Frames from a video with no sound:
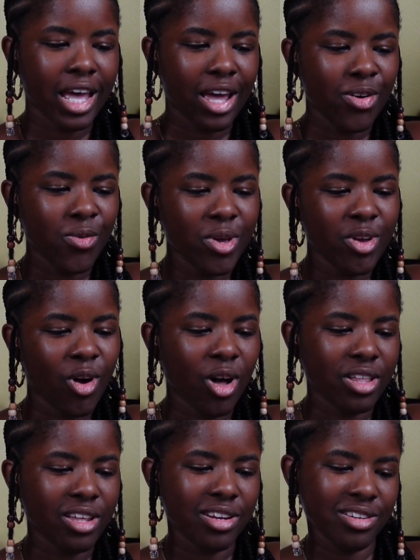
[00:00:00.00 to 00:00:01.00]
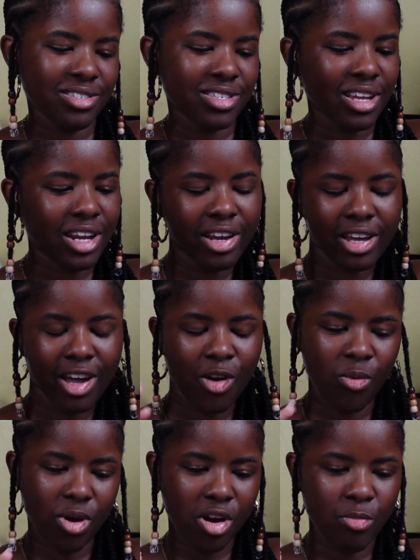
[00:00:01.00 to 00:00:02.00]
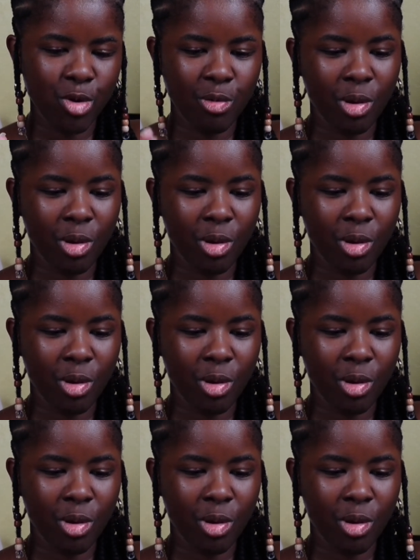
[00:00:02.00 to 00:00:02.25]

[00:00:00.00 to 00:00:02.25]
don't know what you call it, it's not like a workbook,